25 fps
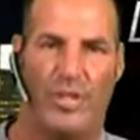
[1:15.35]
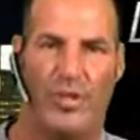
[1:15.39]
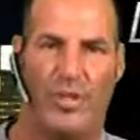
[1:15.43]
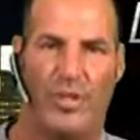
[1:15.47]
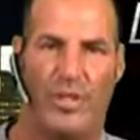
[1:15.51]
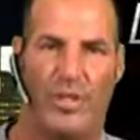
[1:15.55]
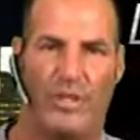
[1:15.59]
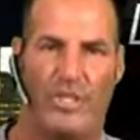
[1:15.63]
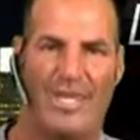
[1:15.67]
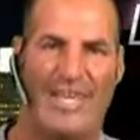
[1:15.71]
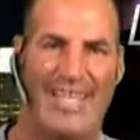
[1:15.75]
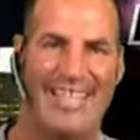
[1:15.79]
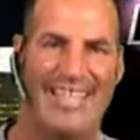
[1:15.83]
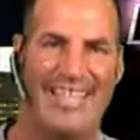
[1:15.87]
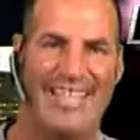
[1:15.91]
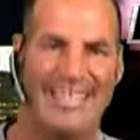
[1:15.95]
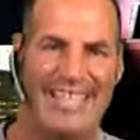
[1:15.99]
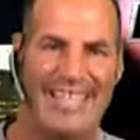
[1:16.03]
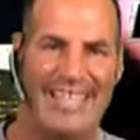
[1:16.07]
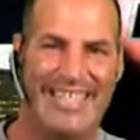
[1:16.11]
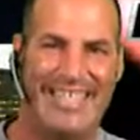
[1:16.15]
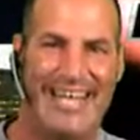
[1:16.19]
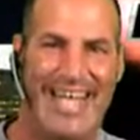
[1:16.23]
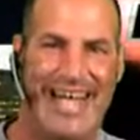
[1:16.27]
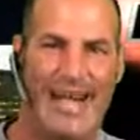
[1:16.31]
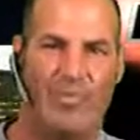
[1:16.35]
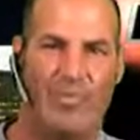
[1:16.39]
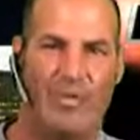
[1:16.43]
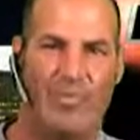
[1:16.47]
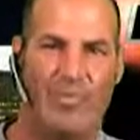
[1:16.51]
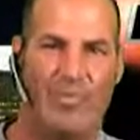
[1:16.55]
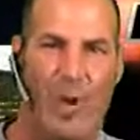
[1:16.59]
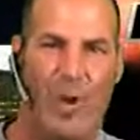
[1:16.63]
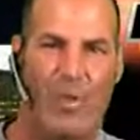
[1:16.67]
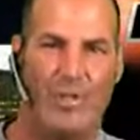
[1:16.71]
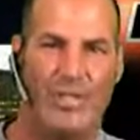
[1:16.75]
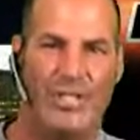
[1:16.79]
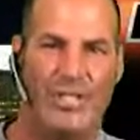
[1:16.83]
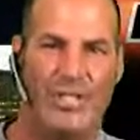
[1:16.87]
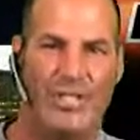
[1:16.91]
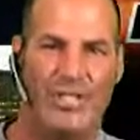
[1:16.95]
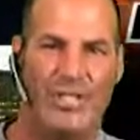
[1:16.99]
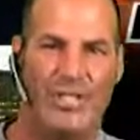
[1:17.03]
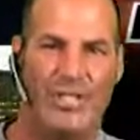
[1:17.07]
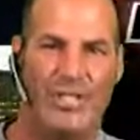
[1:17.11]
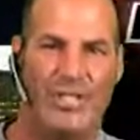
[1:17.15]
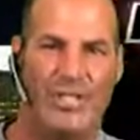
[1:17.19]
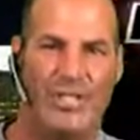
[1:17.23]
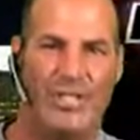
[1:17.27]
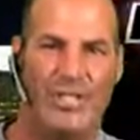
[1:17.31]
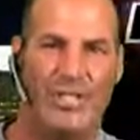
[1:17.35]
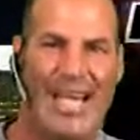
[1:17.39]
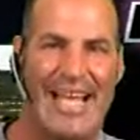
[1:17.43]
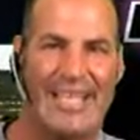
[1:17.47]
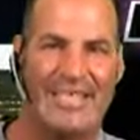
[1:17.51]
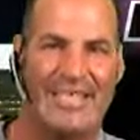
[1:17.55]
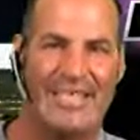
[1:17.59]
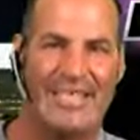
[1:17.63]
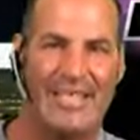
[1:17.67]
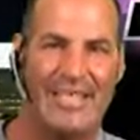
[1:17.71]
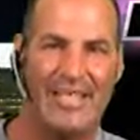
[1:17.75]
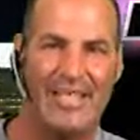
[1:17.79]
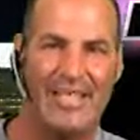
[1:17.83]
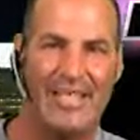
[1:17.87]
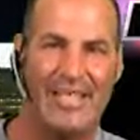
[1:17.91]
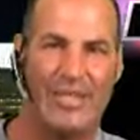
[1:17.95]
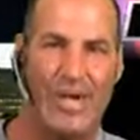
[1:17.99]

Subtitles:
Louis didn't have the postseason success